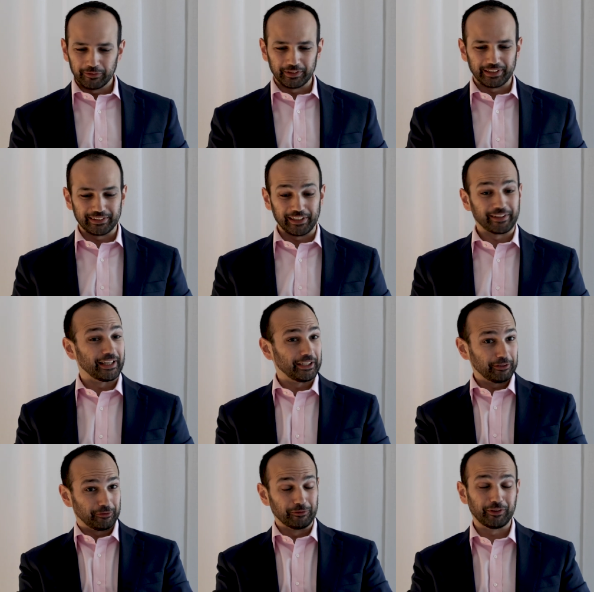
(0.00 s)
Fantastic. Uh,
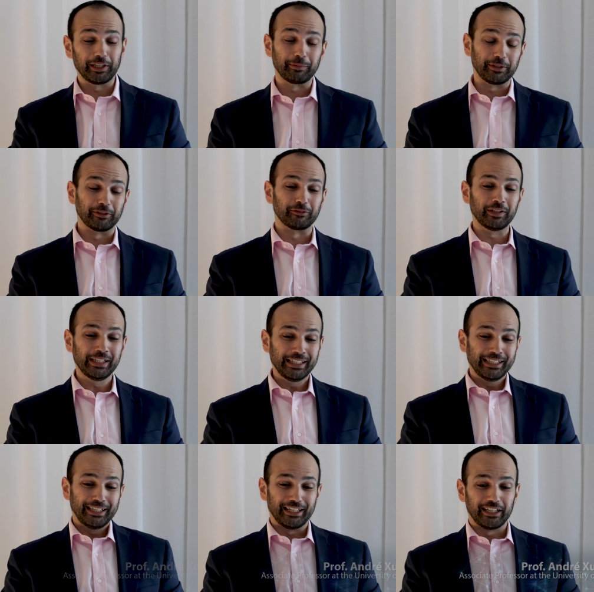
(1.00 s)
thank you for inviting me over.
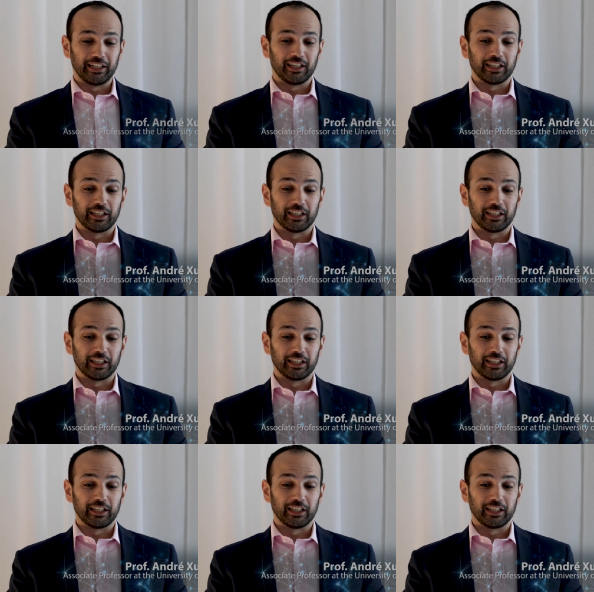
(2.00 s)
Uh,